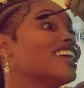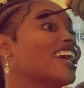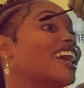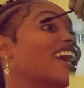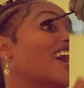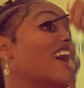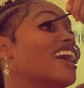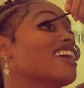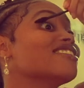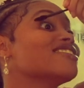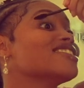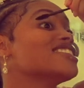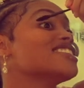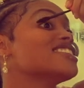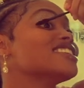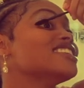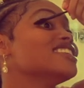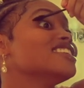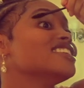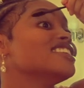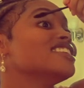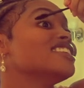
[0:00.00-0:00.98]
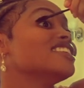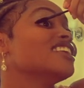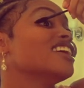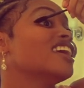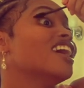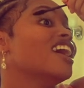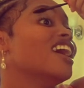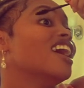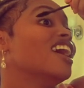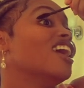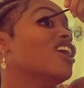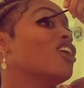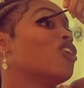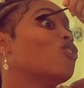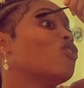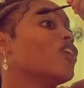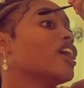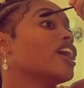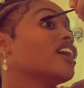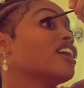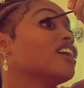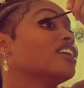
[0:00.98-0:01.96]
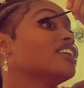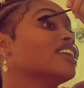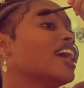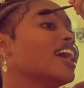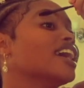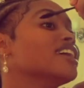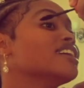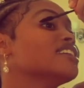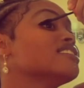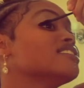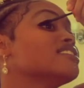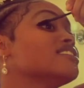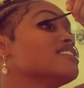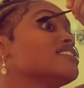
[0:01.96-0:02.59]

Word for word: Like, I've seen where like